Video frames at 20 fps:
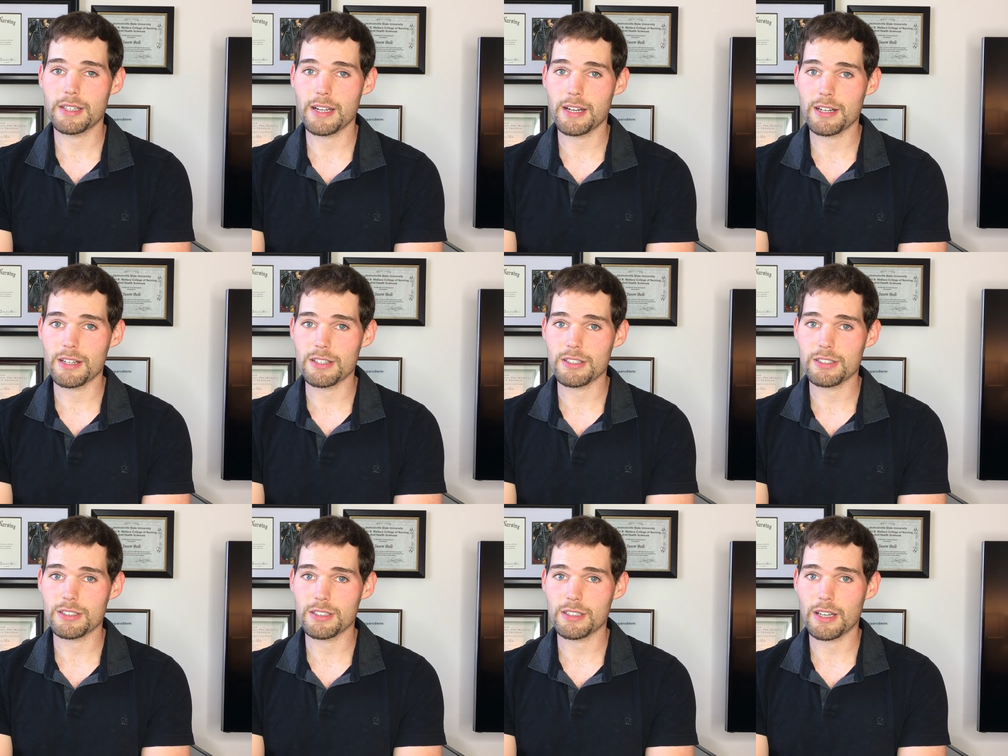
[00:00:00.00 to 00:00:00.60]

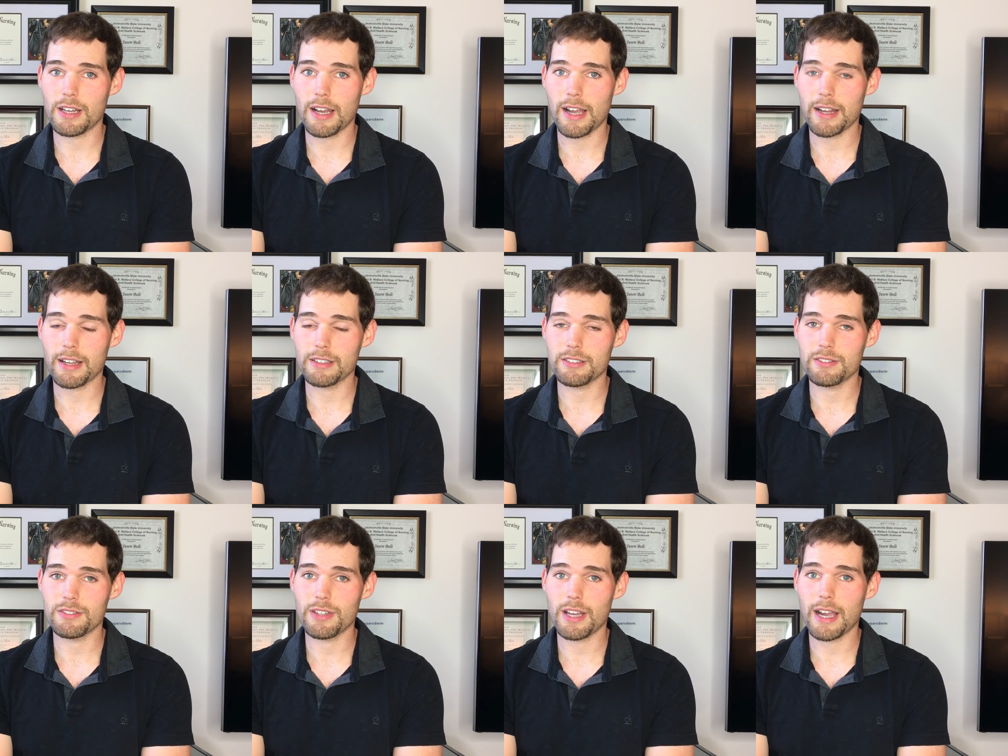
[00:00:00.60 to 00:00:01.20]
I
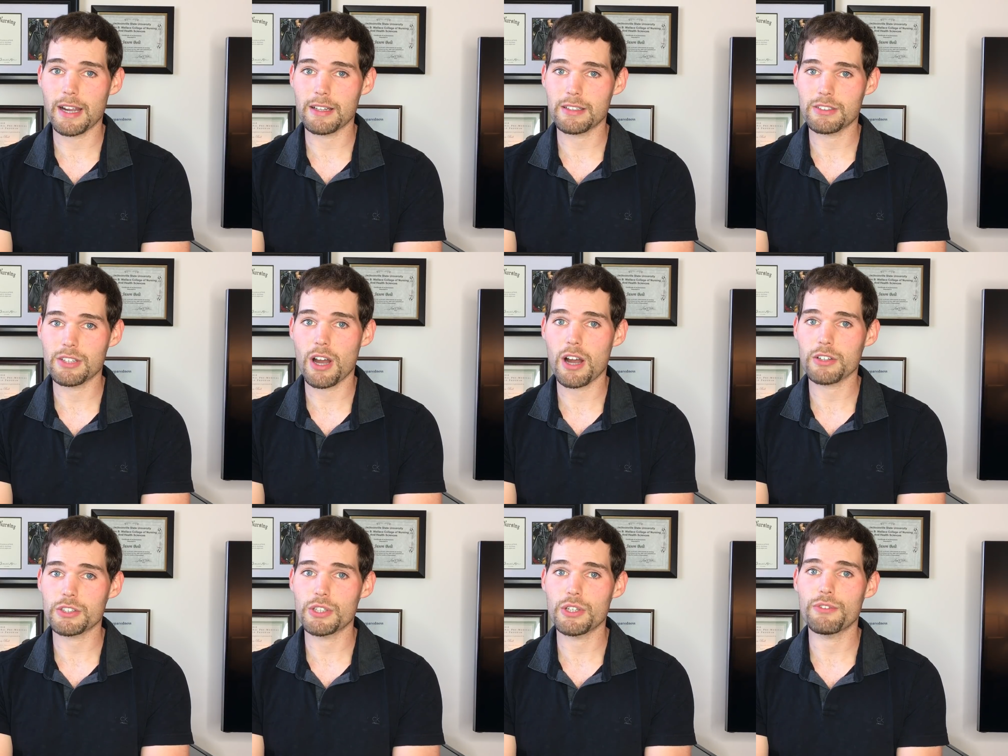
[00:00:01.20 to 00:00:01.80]
could
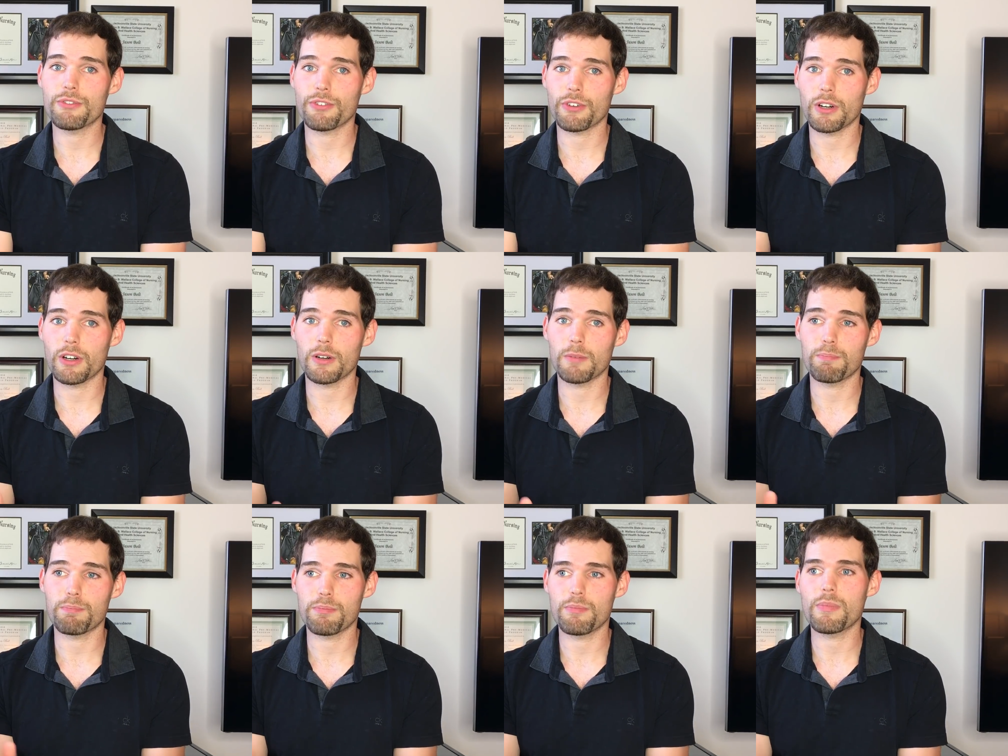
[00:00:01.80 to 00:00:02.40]
talk to you
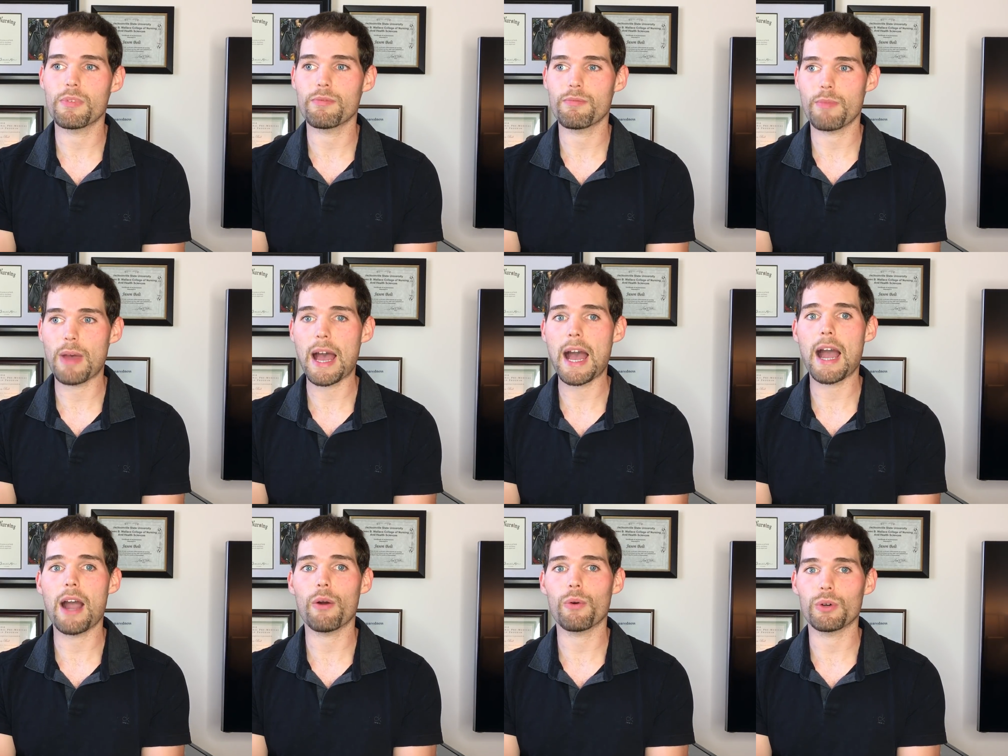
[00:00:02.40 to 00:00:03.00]
for
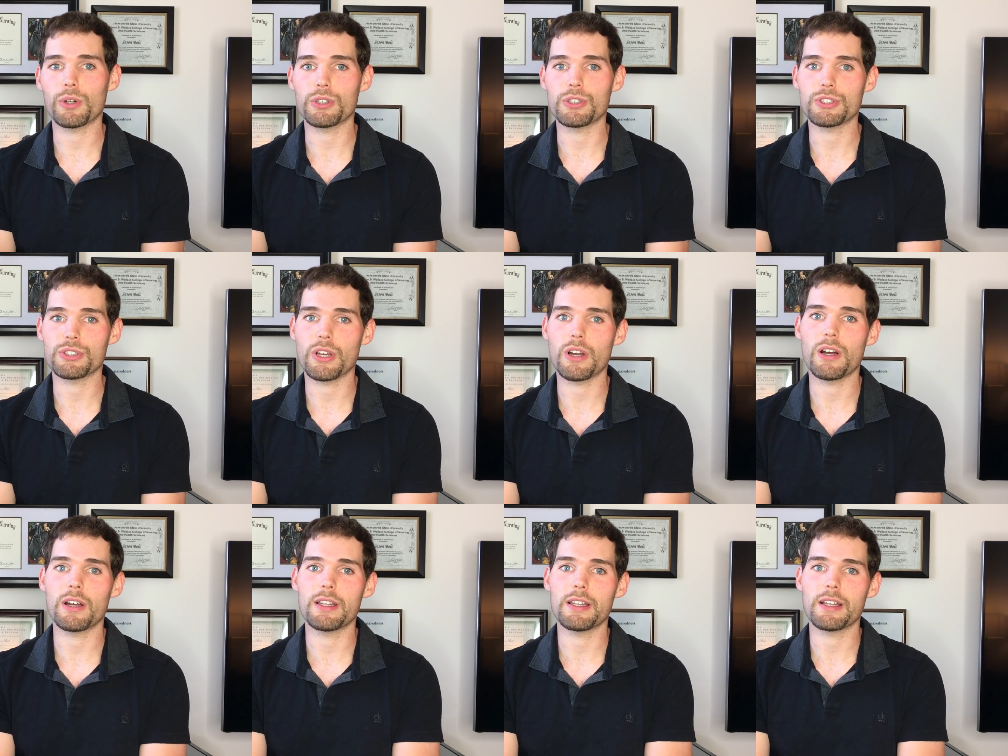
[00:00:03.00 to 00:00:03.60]
hours
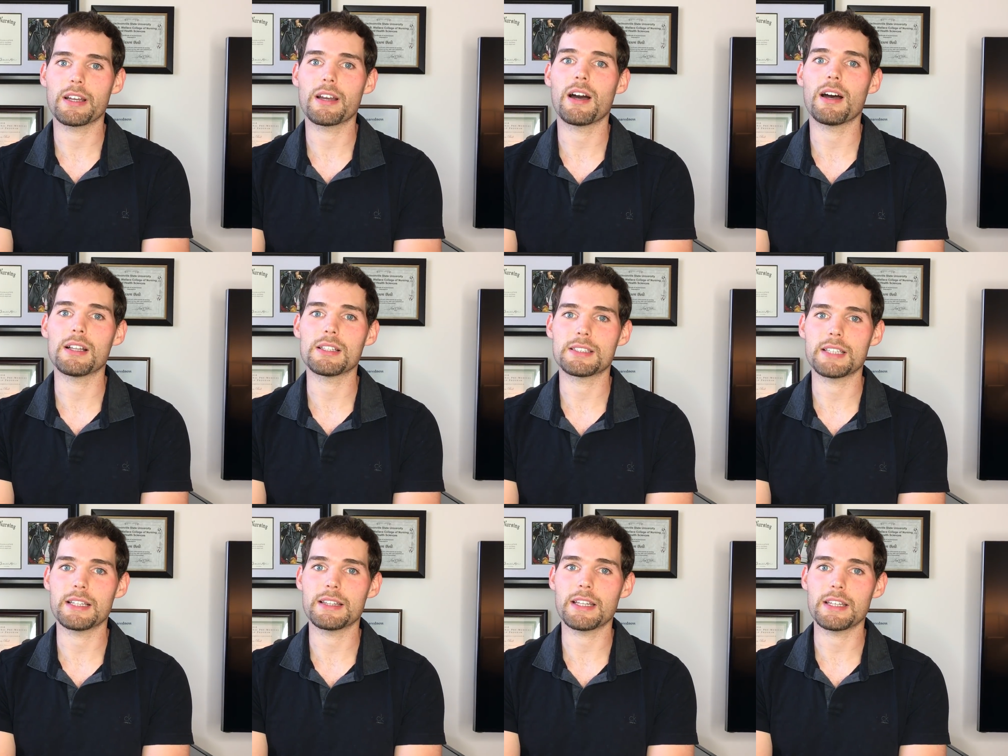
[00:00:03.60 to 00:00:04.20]
on the
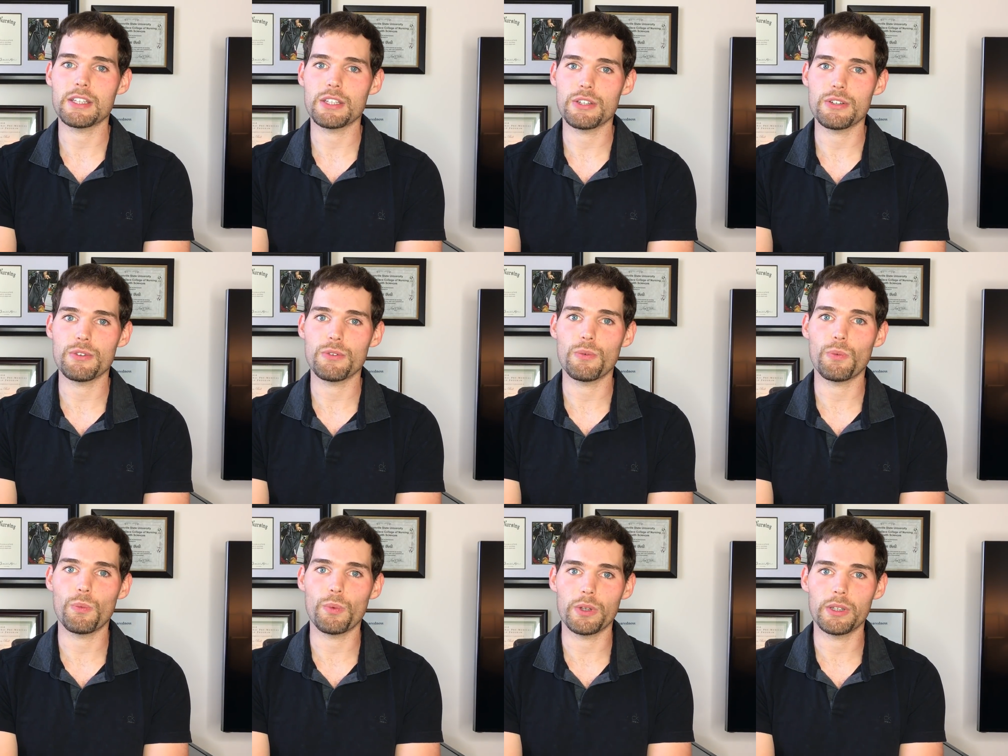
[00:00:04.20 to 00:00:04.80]
content that
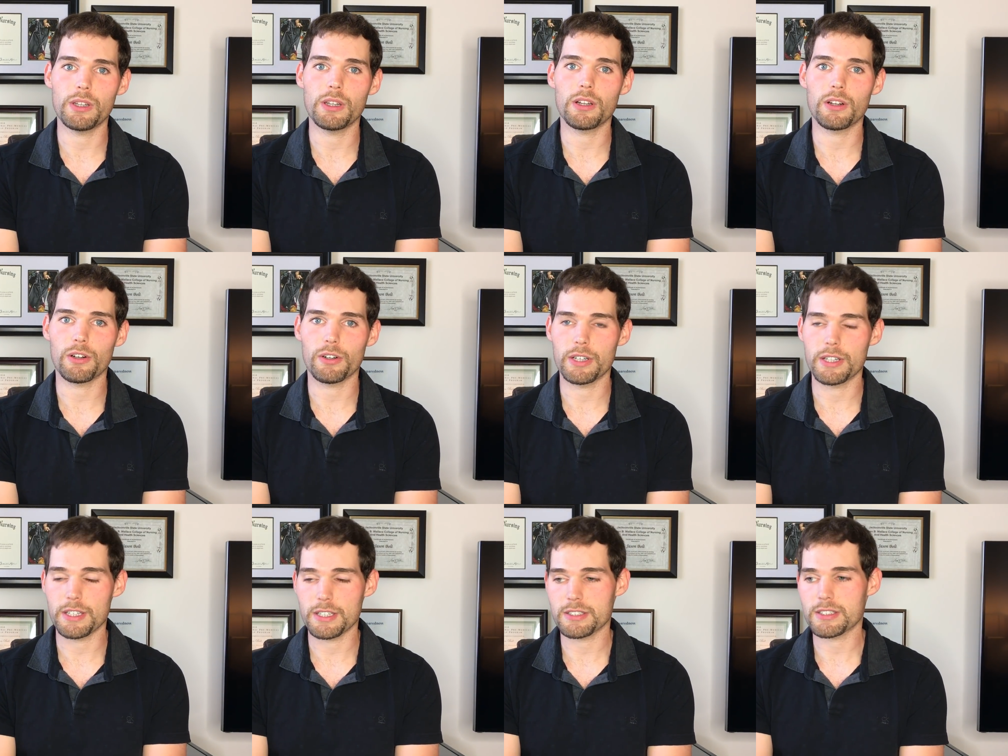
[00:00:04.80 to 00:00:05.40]
you would
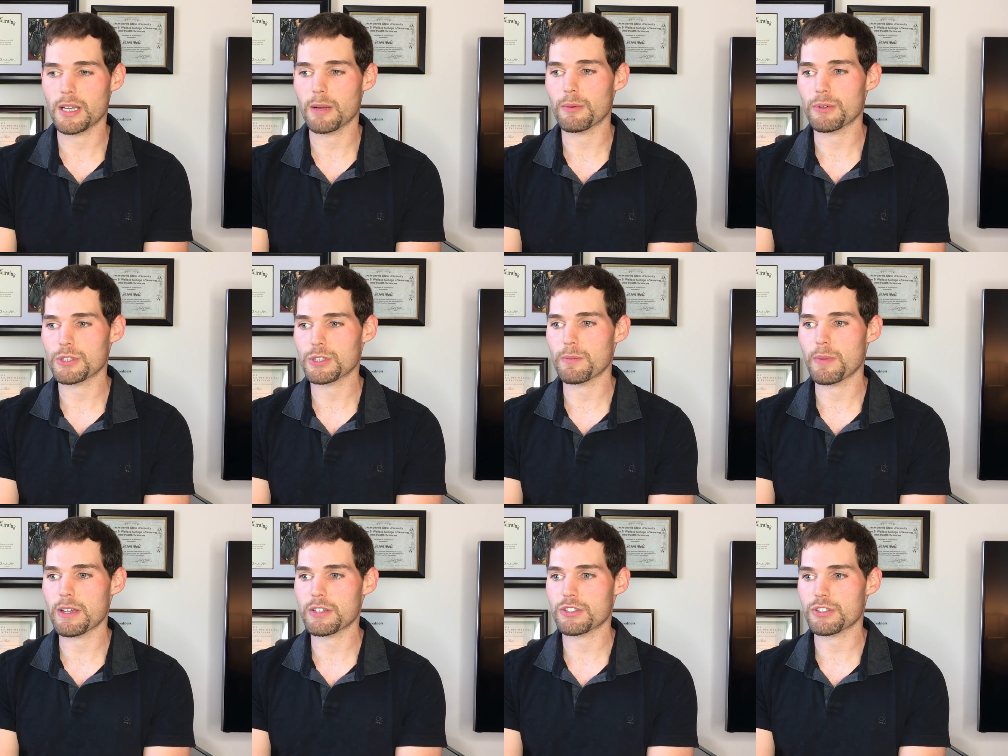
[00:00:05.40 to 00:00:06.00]
learn in the summer
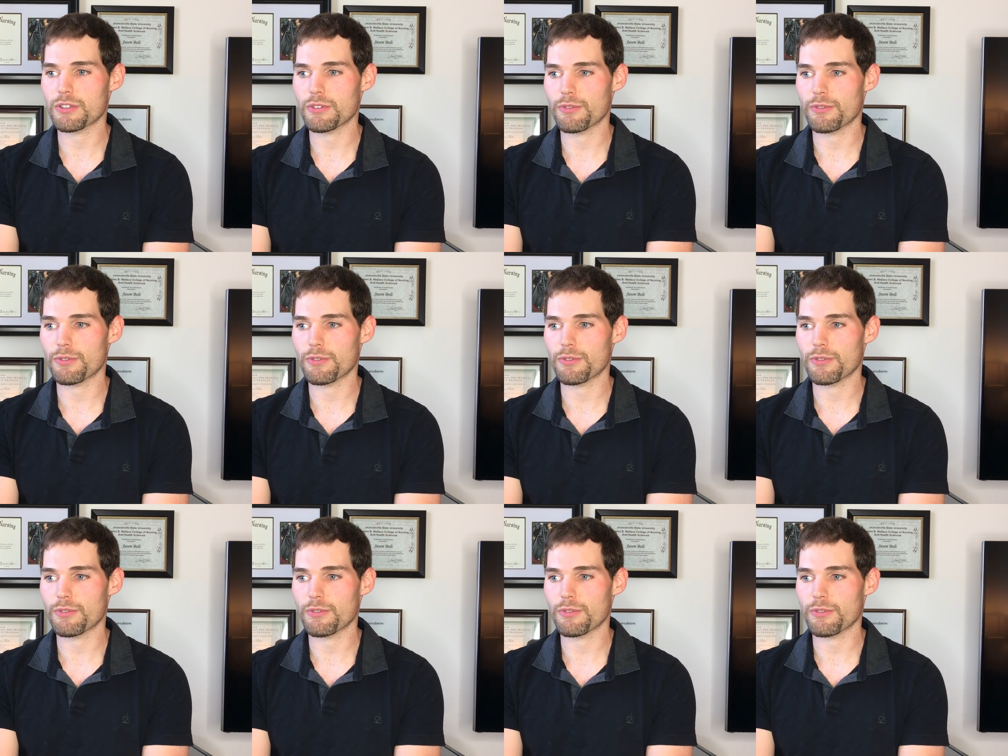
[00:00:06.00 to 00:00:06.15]
semester